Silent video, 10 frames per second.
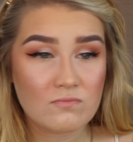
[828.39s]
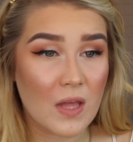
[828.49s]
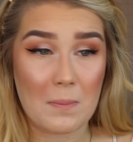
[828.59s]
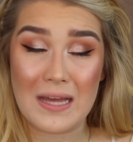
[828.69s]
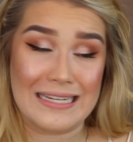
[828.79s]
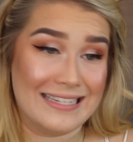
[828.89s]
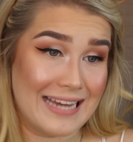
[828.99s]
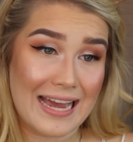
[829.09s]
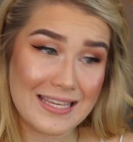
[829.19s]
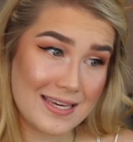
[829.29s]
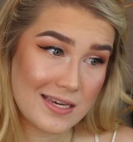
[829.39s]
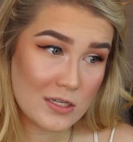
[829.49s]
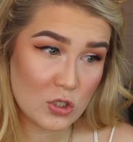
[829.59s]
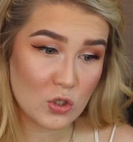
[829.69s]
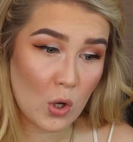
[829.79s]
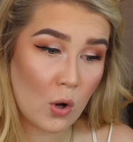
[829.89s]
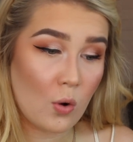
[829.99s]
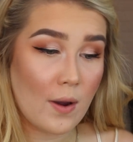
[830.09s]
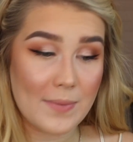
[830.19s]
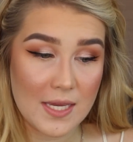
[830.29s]
I'm not dying,
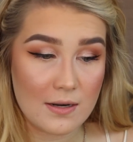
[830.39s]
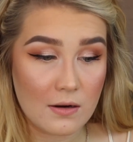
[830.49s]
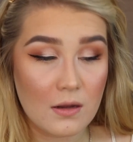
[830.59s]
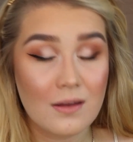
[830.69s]
so I mean,